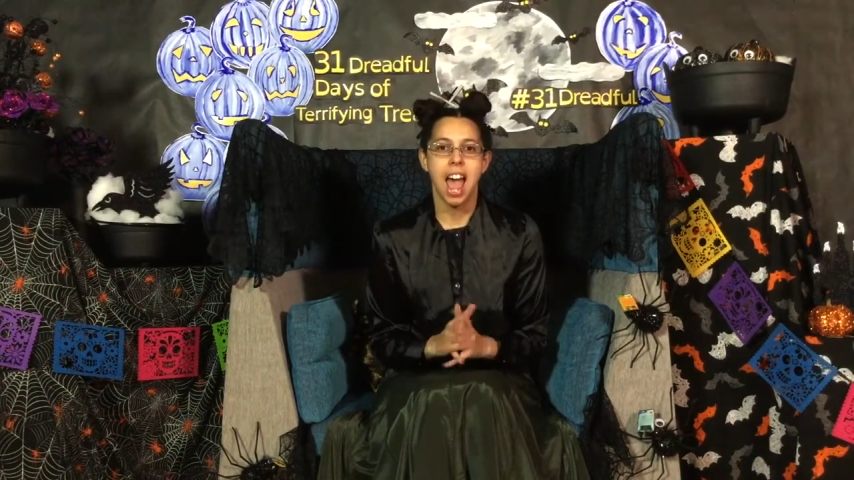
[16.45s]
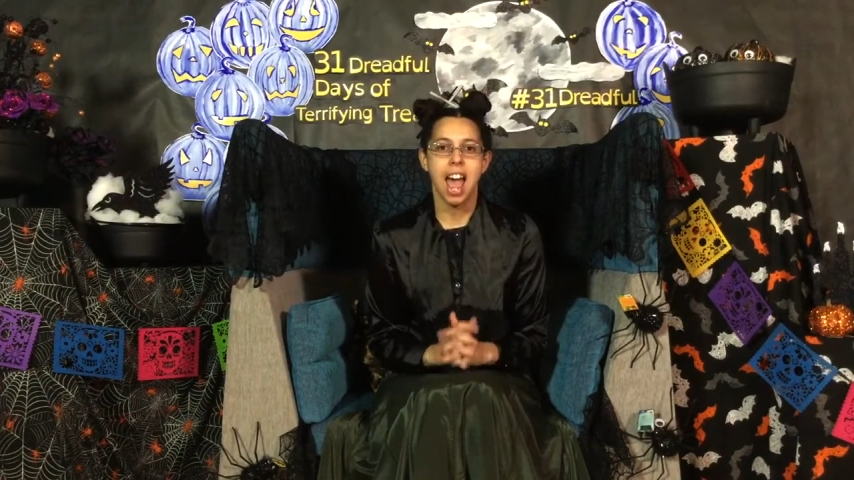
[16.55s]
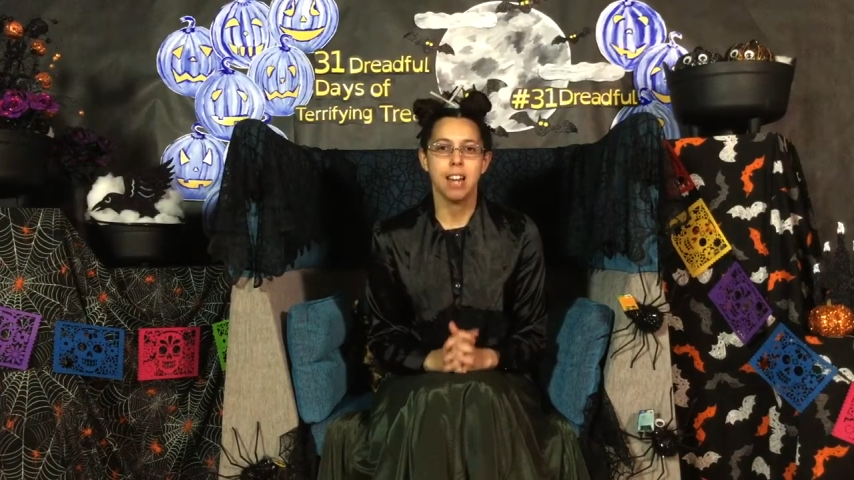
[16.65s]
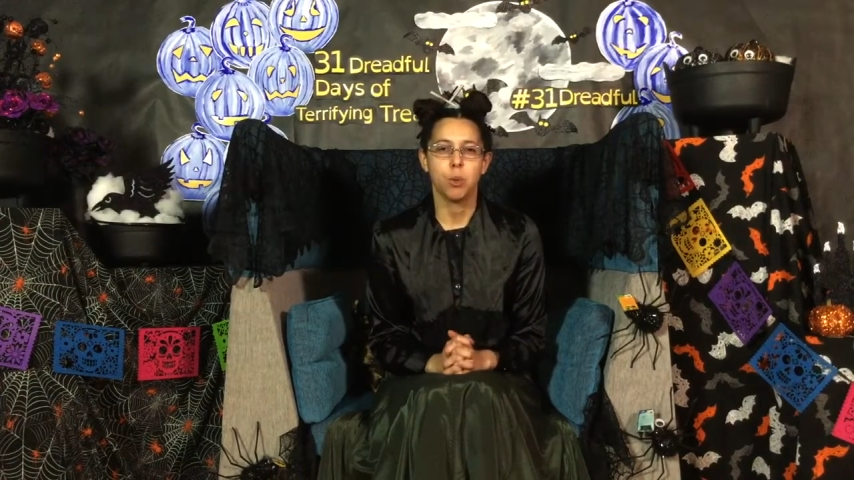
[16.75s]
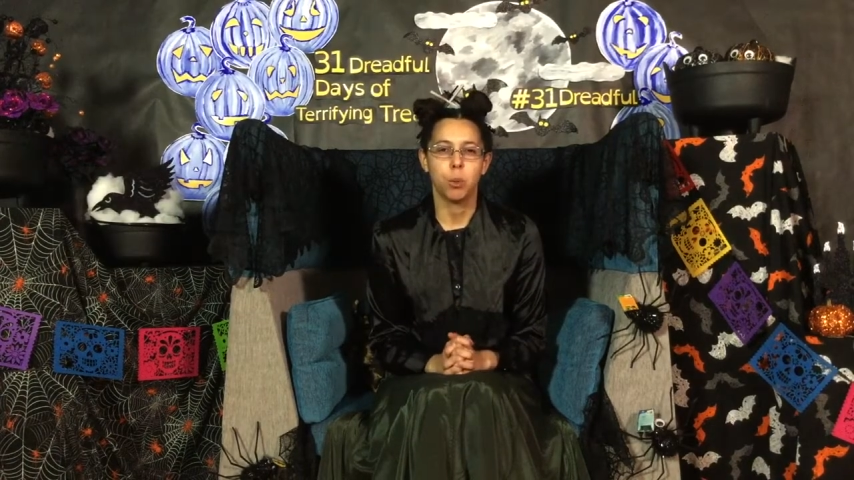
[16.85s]

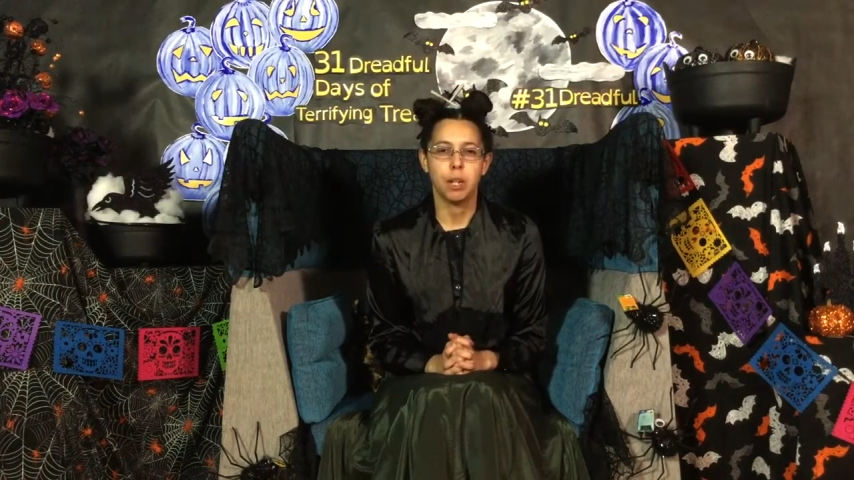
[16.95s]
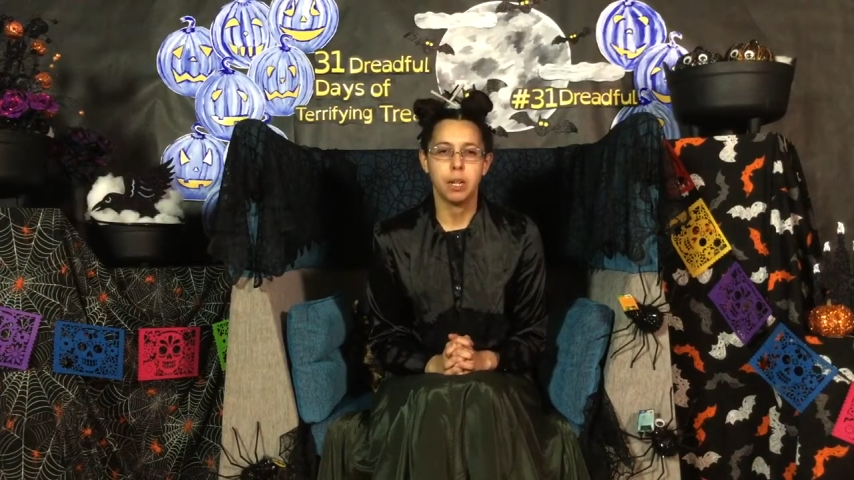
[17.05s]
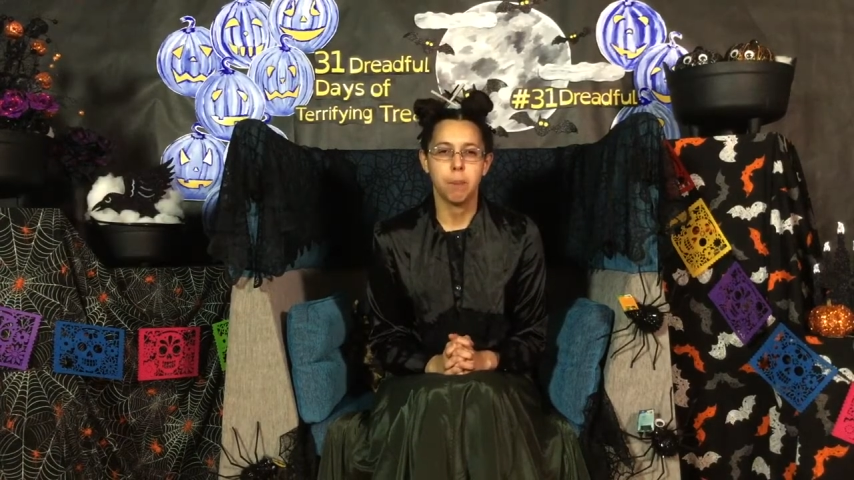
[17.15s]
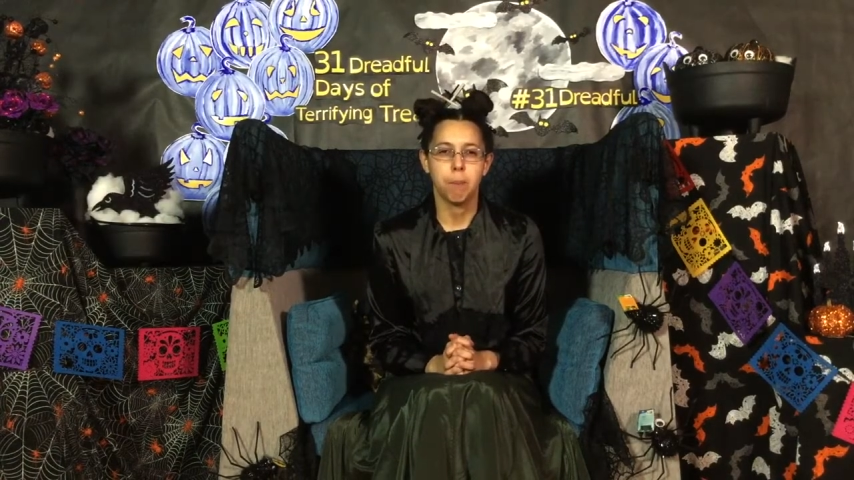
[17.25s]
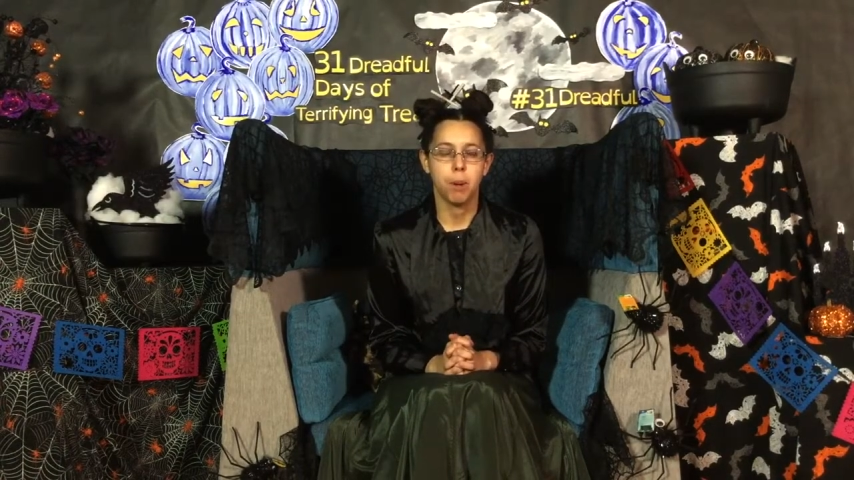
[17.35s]
and
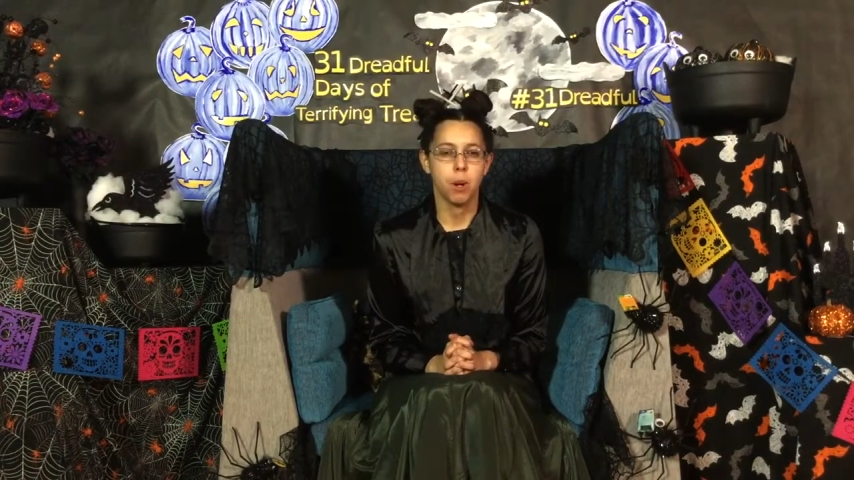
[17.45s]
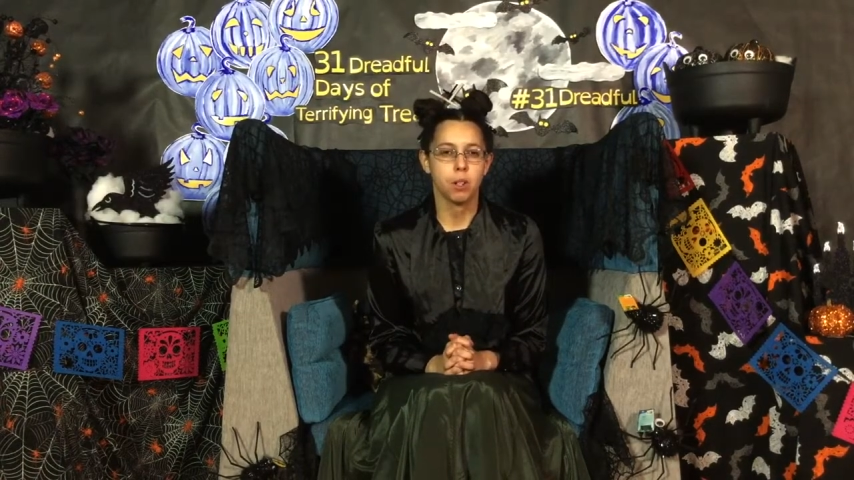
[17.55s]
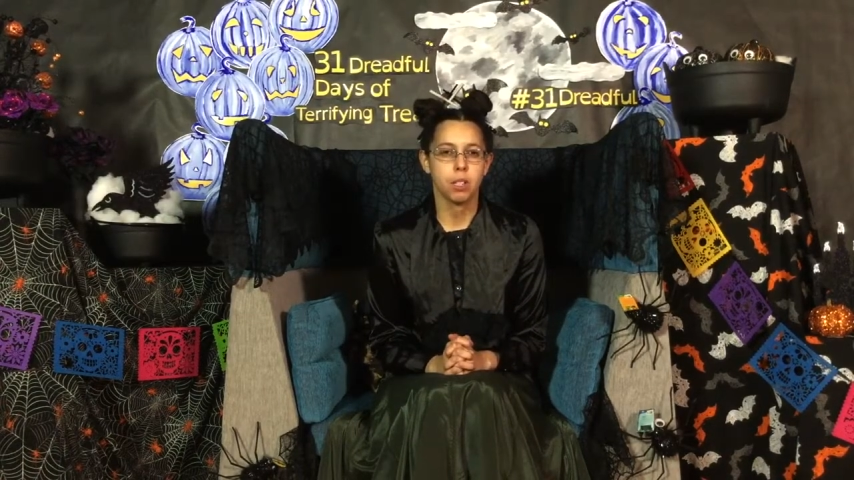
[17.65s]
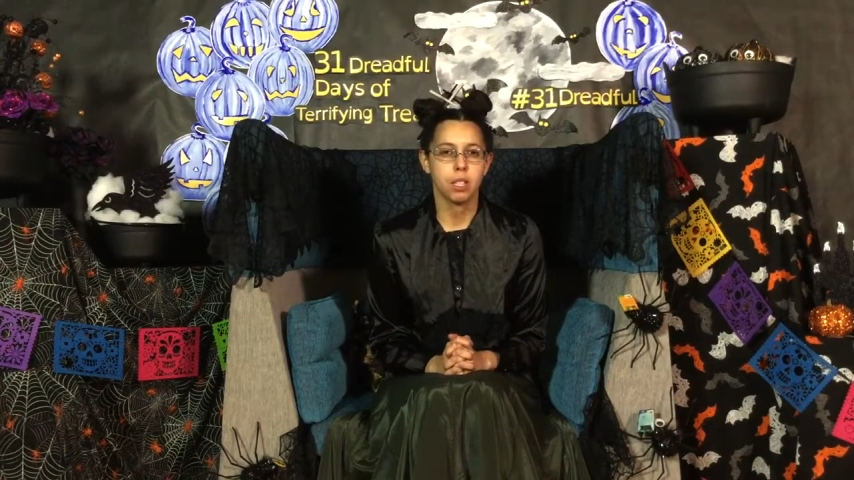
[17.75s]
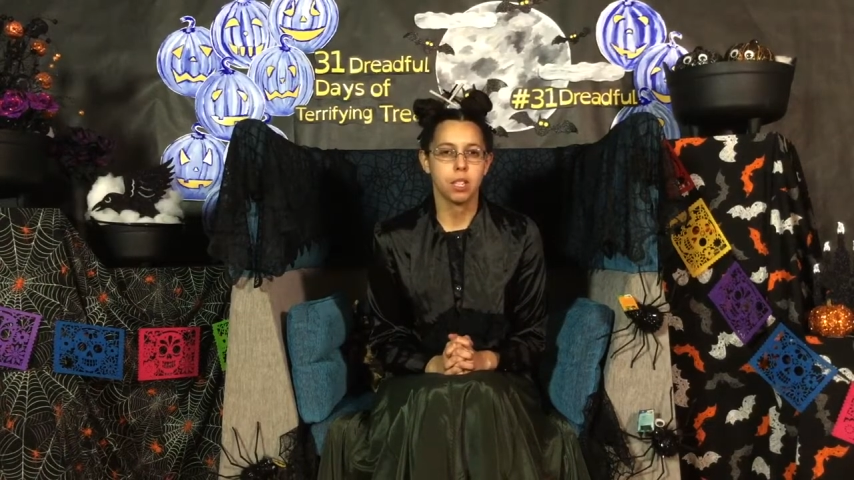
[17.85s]
read
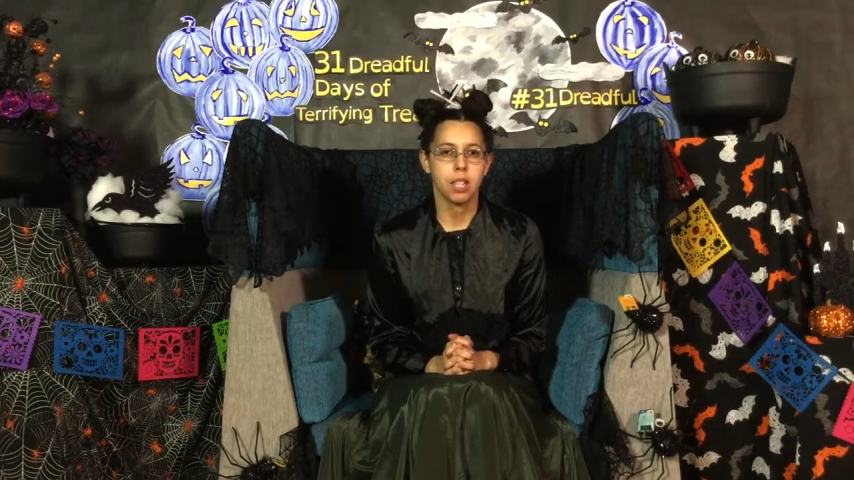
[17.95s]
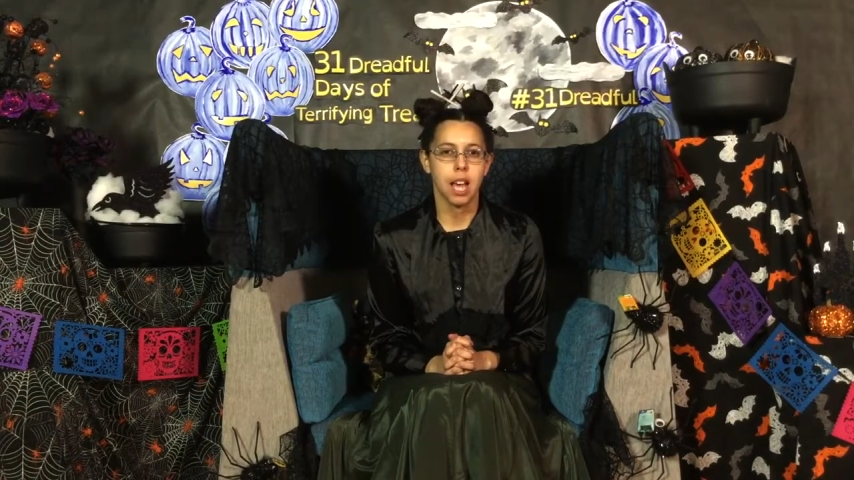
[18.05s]
books